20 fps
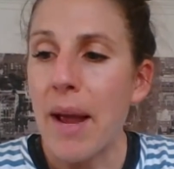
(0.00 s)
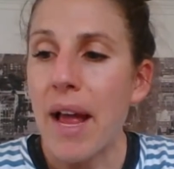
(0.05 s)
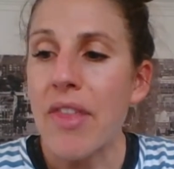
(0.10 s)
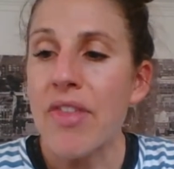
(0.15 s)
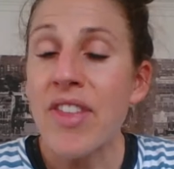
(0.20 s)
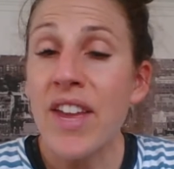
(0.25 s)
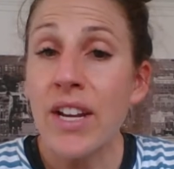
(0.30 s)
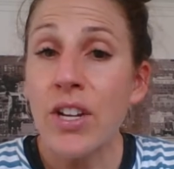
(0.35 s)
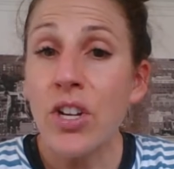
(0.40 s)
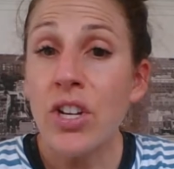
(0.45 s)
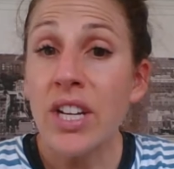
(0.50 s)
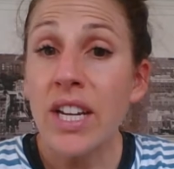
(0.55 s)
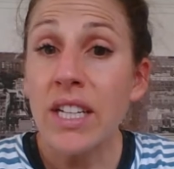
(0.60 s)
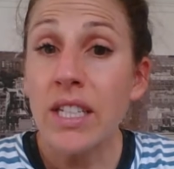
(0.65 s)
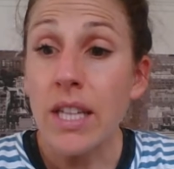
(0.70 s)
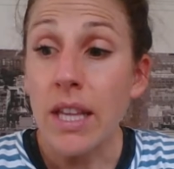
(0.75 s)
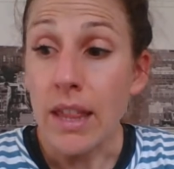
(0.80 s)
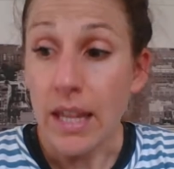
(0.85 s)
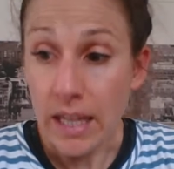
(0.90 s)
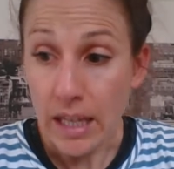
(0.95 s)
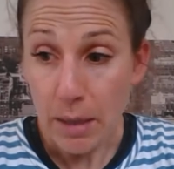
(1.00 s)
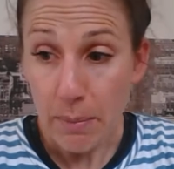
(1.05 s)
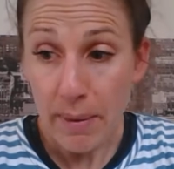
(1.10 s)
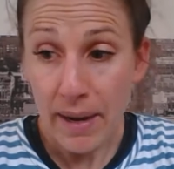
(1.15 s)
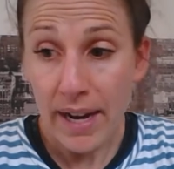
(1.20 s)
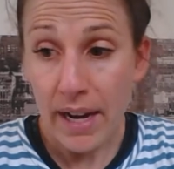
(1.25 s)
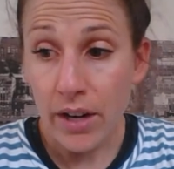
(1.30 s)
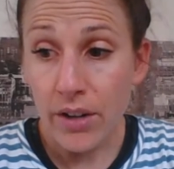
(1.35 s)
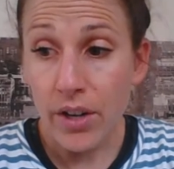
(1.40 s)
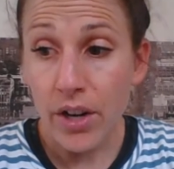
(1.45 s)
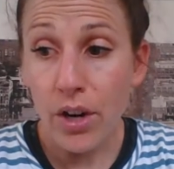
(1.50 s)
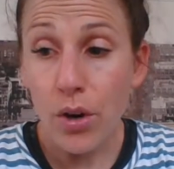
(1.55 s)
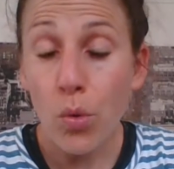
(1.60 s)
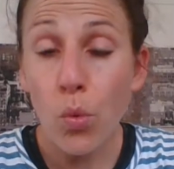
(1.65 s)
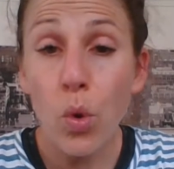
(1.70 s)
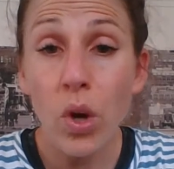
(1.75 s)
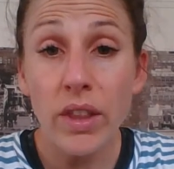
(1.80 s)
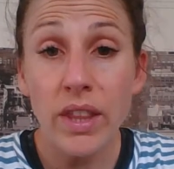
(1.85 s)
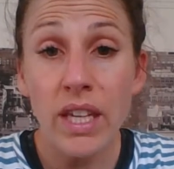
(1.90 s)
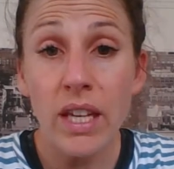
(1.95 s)
Then you need to think about
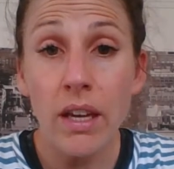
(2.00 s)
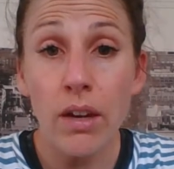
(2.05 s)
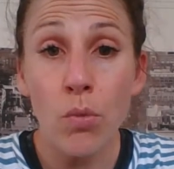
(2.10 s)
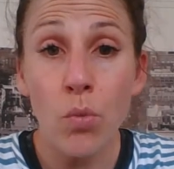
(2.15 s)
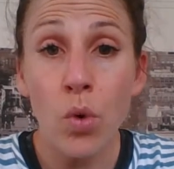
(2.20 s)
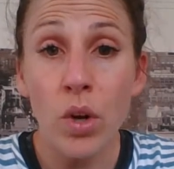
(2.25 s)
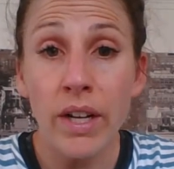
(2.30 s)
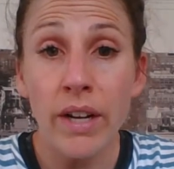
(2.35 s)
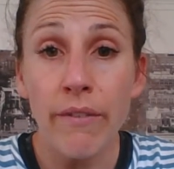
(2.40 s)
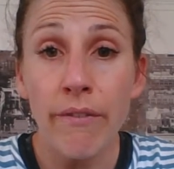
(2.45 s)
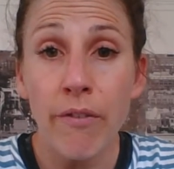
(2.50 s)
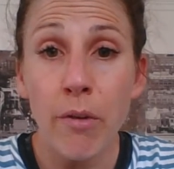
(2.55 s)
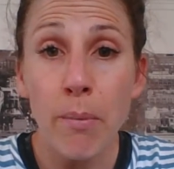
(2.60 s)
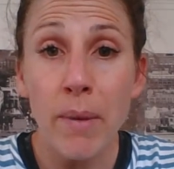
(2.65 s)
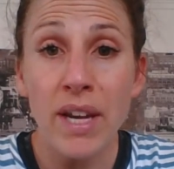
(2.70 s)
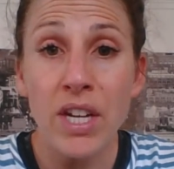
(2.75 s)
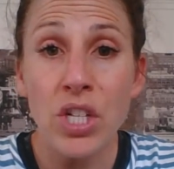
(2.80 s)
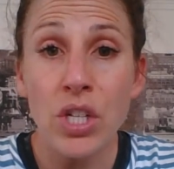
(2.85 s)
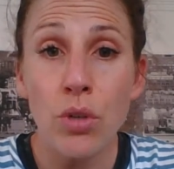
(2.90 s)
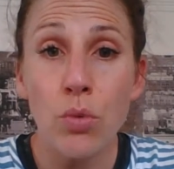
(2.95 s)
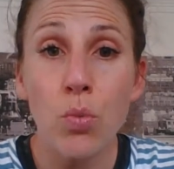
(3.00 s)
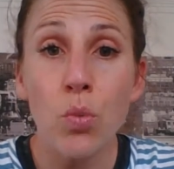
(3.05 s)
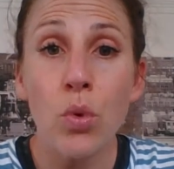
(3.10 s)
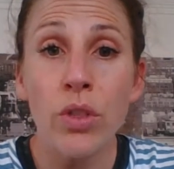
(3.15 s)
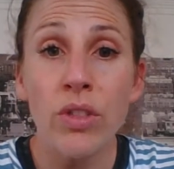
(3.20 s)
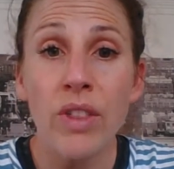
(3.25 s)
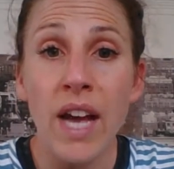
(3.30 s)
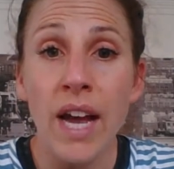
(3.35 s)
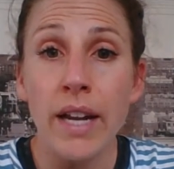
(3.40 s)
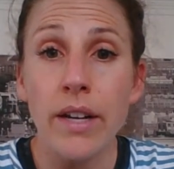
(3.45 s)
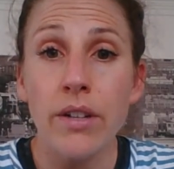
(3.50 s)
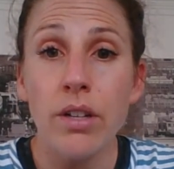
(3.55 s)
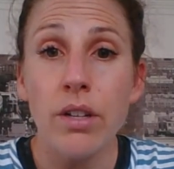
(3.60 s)
what information would that